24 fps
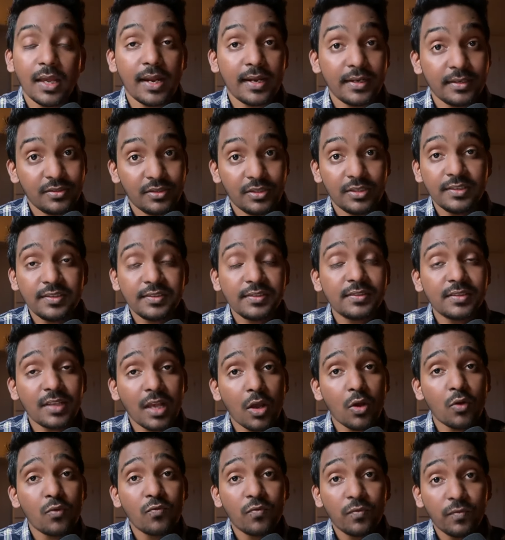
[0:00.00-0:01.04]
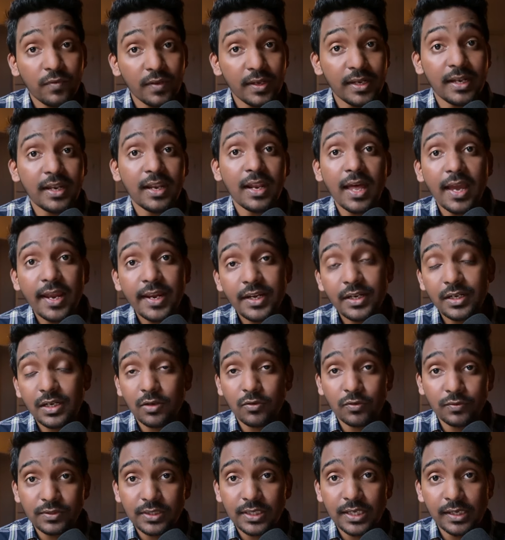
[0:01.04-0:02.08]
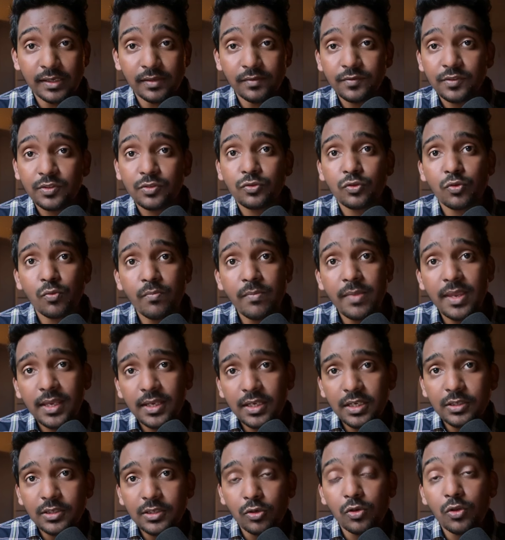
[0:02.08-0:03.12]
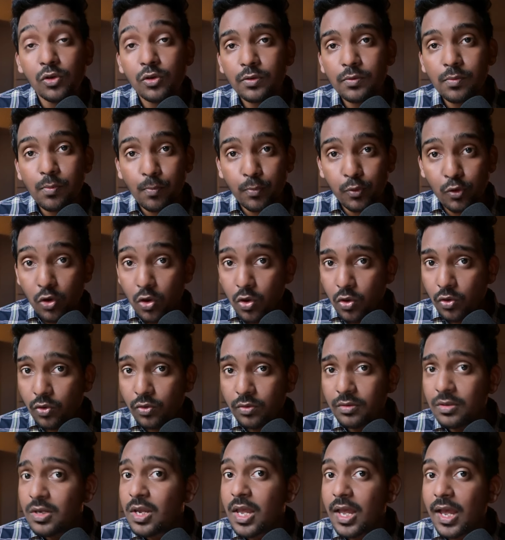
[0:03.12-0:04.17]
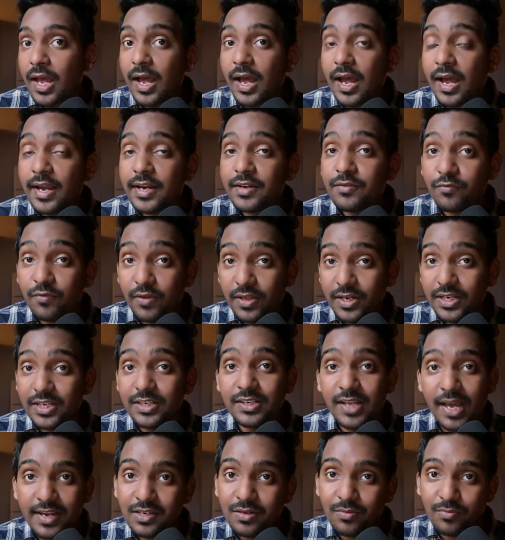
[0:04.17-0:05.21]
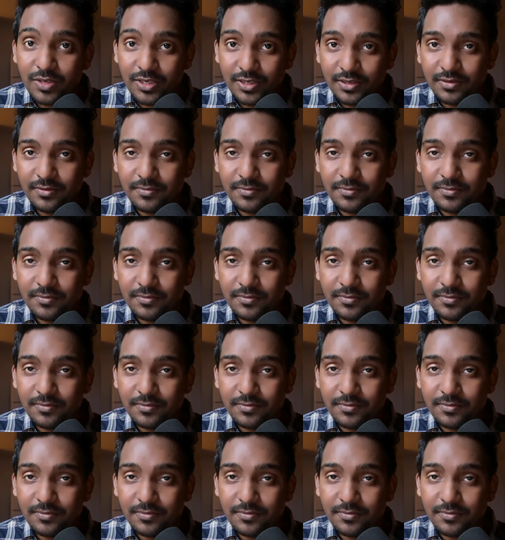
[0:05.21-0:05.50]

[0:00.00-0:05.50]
And this is how we light ourselves to make it look pro and very dynamic.